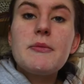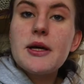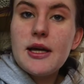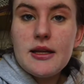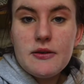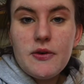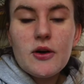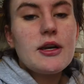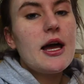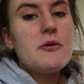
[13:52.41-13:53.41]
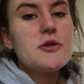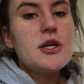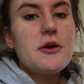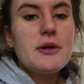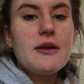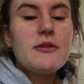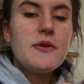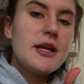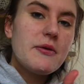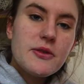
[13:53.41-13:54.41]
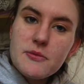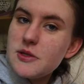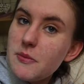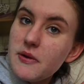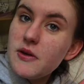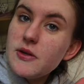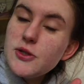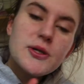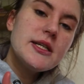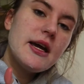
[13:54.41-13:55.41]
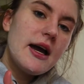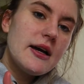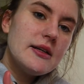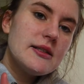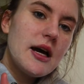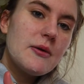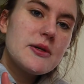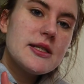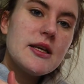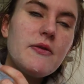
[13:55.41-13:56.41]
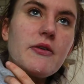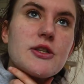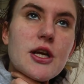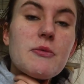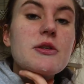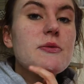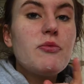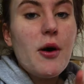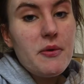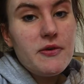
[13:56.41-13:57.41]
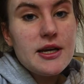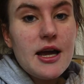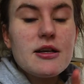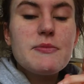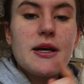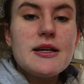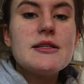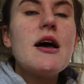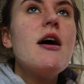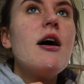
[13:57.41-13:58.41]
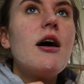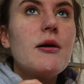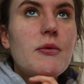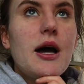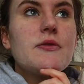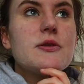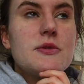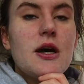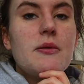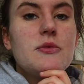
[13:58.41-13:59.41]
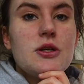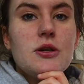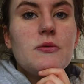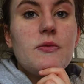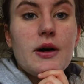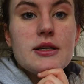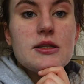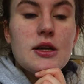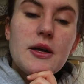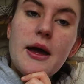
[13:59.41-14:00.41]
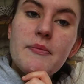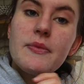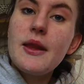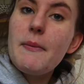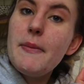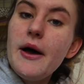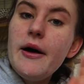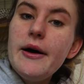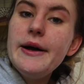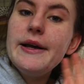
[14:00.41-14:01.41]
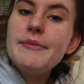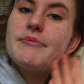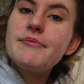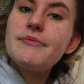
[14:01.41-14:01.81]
I'm going to end the vlog now. So give the video a thumbs up if you enjoyed it. And I will see you very soon with some proper videos because I will have some time to write. So yeah, bye.